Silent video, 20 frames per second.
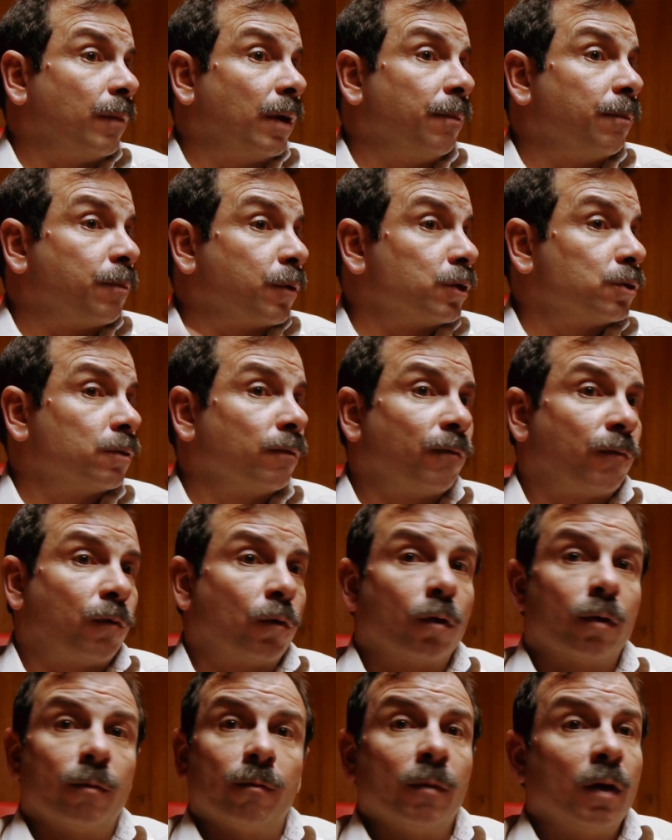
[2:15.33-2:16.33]
in prison
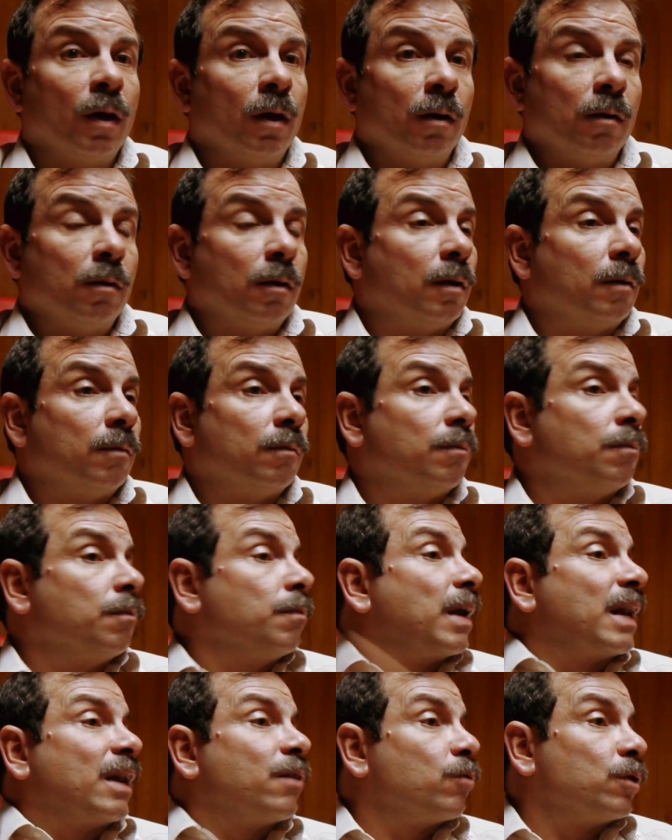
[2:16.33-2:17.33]
for
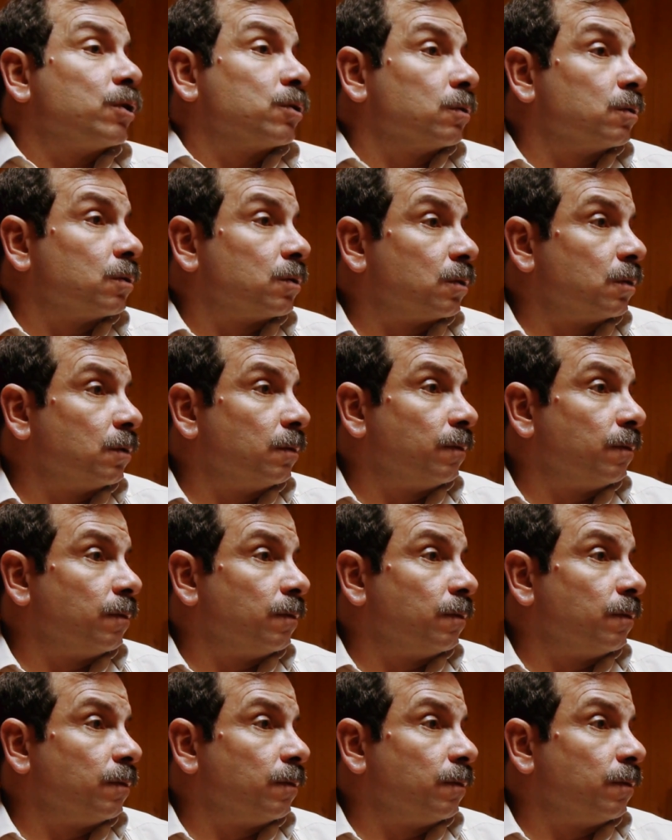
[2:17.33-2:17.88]
many reasons.